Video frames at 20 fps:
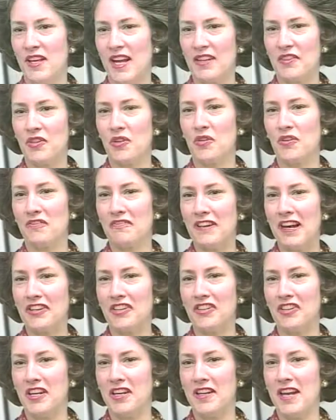that's her
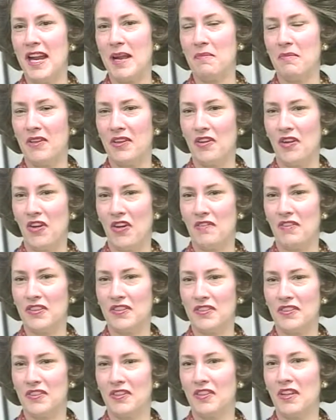affectionate name that all of
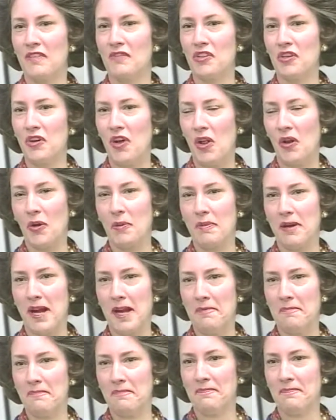us love to call her by.